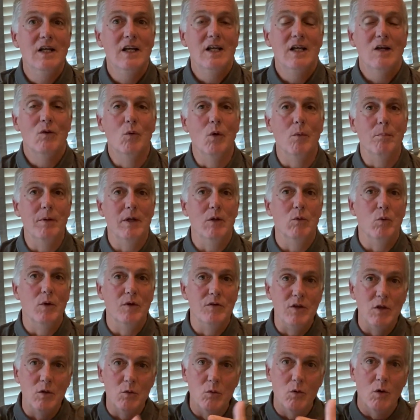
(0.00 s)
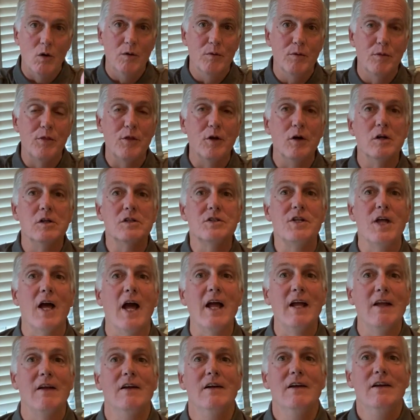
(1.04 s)
We'll be with you on
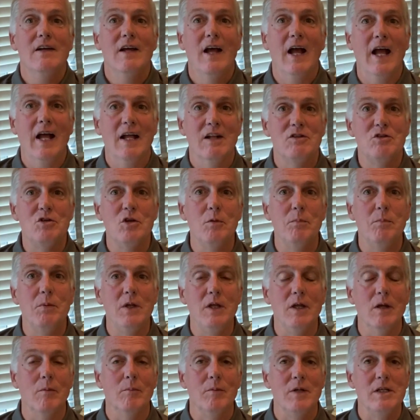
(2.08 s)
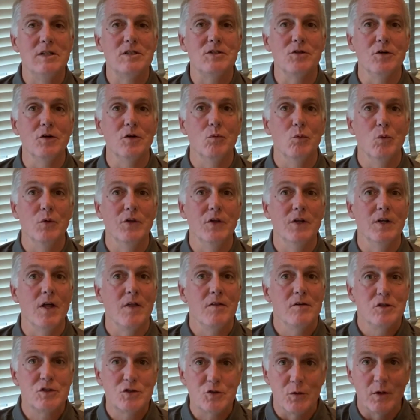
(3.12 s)
Thursday at 2 p.m. Eastern with
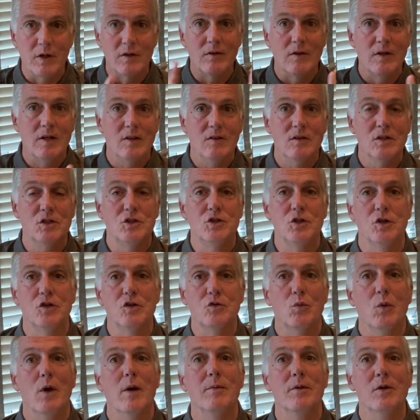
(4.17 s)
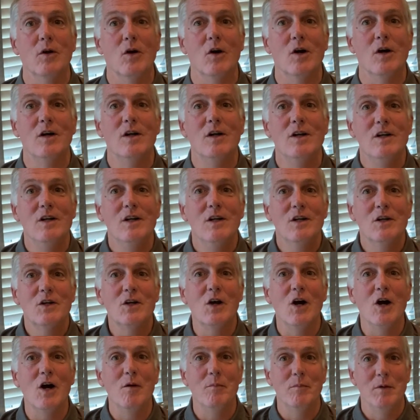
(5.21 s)
another Strengthening the Church webinar.
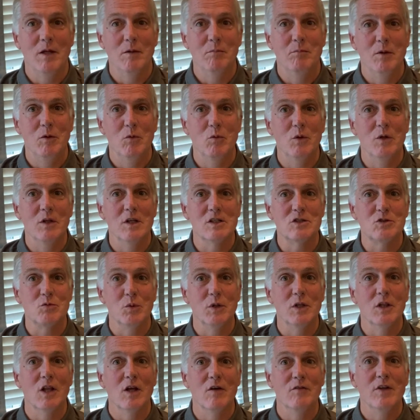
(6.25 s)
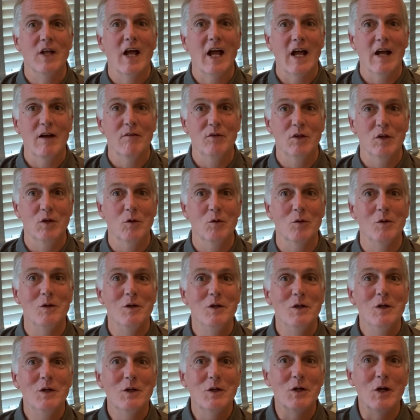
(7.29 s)
Come and be with us. We'd love to have you.
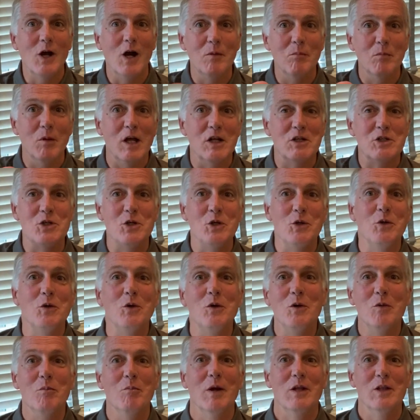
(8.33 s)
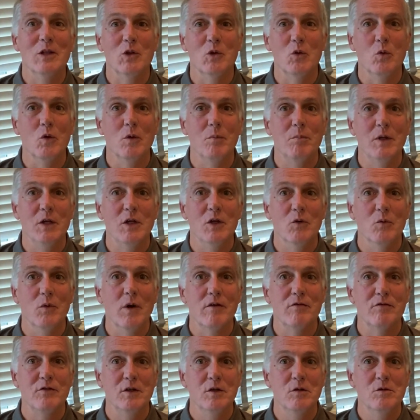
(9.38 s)
God bless you. May the Lord be your
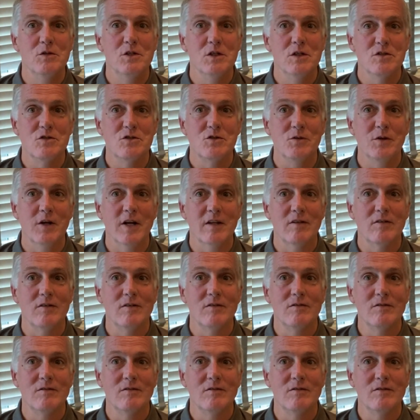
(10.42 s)
refuge and strength.